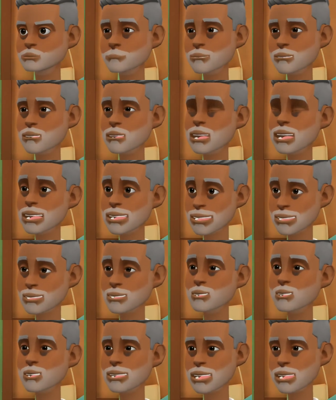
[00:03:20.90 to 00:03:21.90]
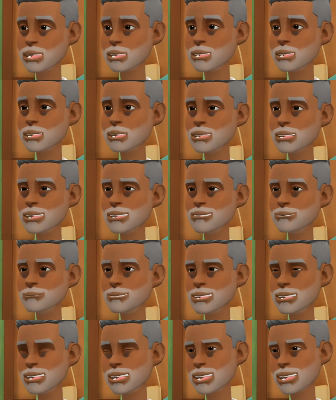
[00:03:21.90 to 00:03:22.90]
I feel so great that I have
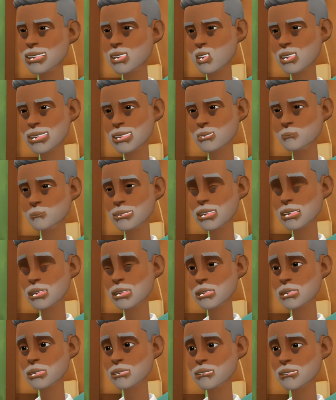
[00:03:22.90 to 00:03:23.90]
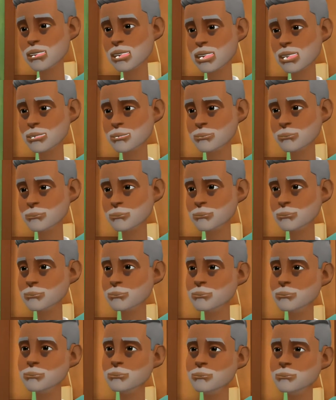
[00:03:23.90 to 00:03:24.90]
managed to reopen this cafe.
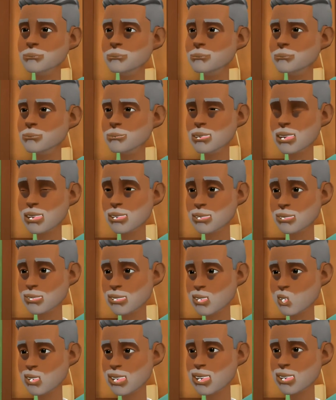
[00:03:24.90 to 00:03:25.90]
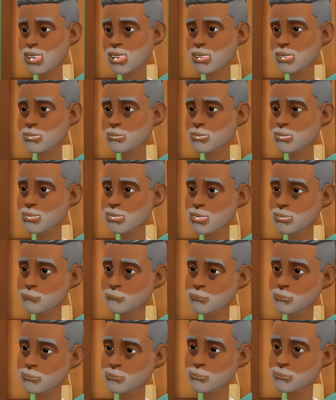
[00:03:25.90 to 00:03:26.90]
Since I ruined it last
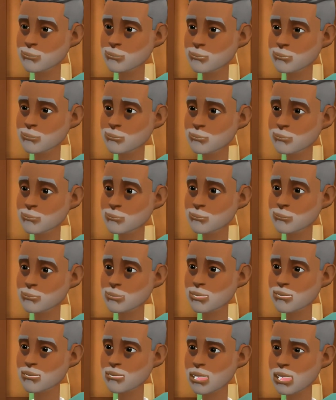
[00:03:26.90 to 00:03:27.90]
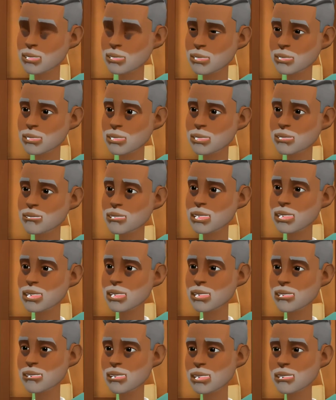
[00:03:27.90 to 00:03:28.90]
time, I feel like I have
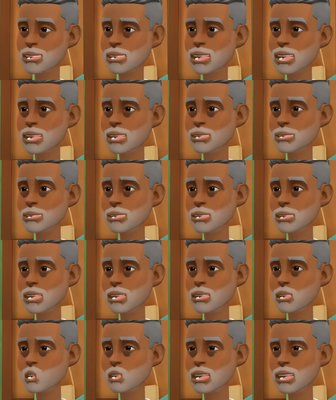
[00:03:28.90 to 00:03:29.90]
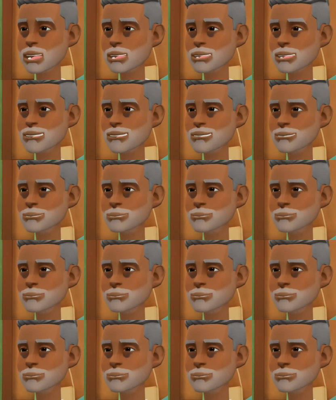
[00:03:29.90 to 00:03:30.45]
achieved everything I needed to in life.